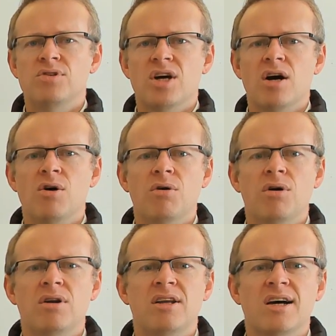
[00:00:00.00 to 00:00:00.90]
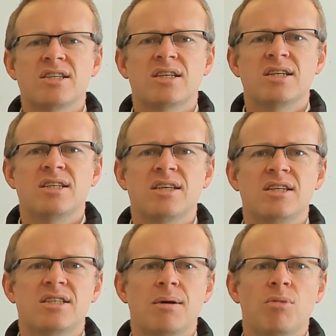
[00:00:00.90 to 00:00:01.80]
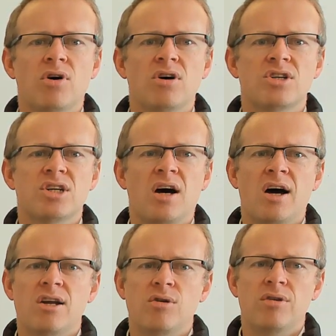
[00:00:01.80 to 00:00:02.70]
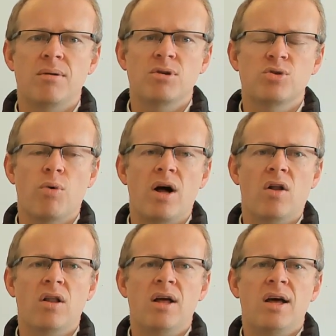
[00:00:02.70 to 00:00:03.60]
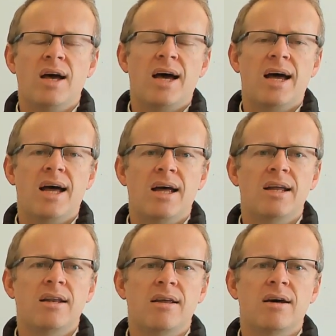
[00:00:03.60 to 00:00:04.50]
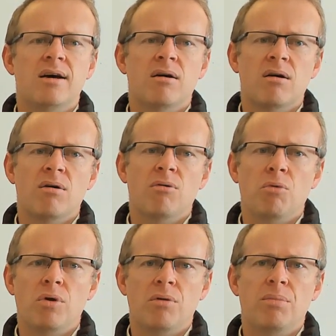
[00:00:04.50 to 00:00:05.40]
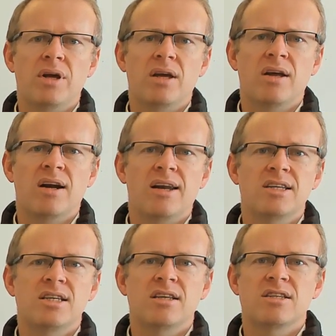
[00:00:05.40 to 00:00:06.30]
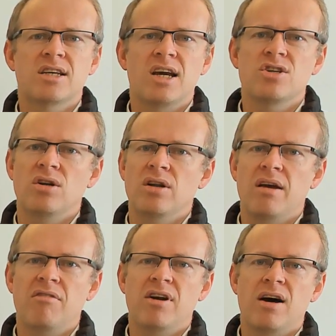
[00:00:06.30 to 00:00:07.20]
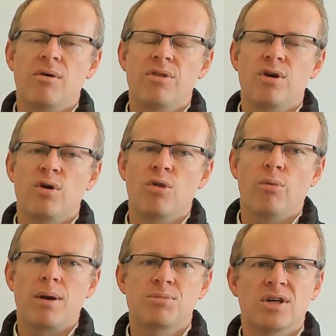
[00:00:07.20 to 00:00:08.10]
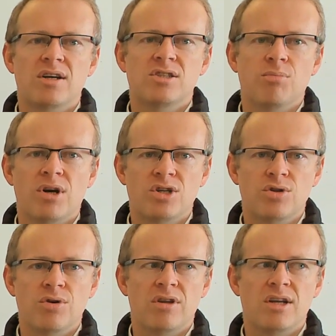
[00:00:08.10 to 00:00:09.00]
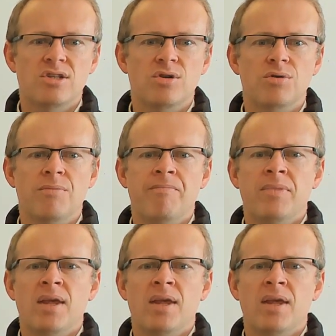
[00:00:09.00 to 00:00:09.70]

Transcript: Joe does these seminars, I do them as well, and we'll be releasing the schedule every now and then on the website, so make sure that you